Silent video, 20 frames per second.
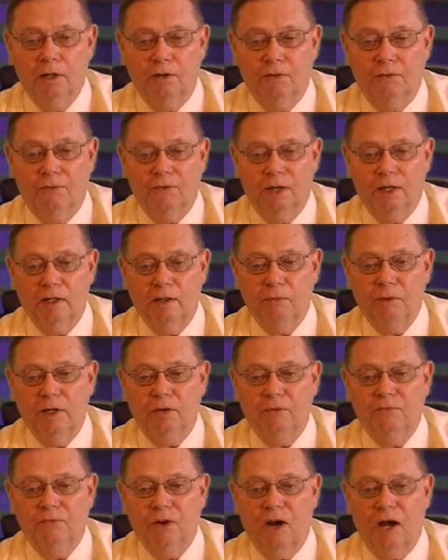The Fannie
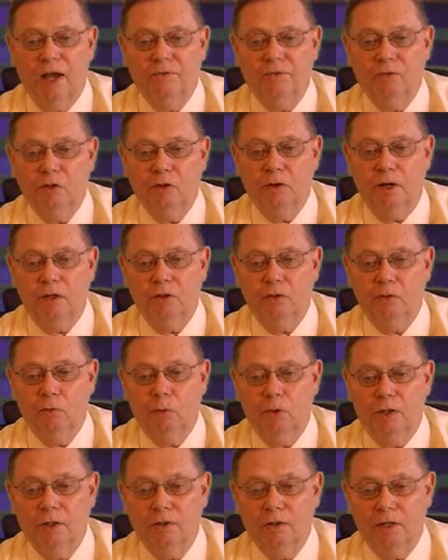Mae 5-year
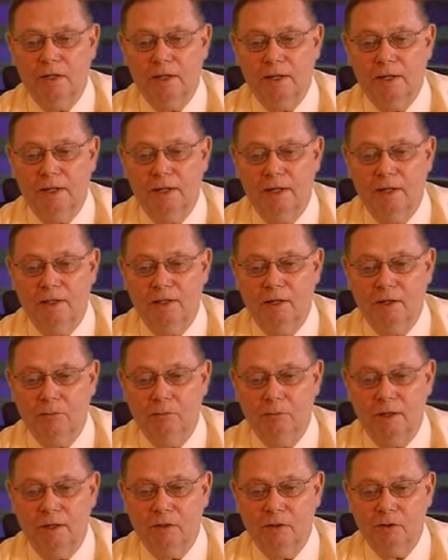ended Wednesday at
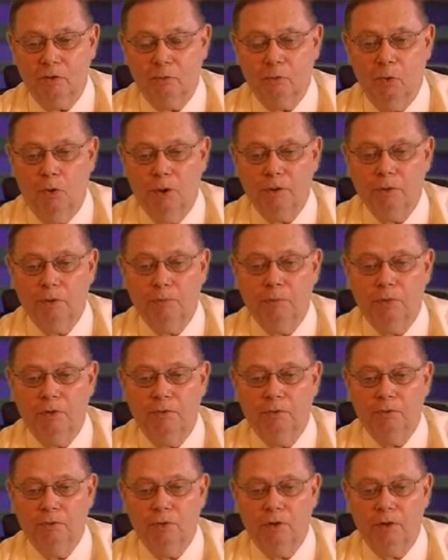88 basis points above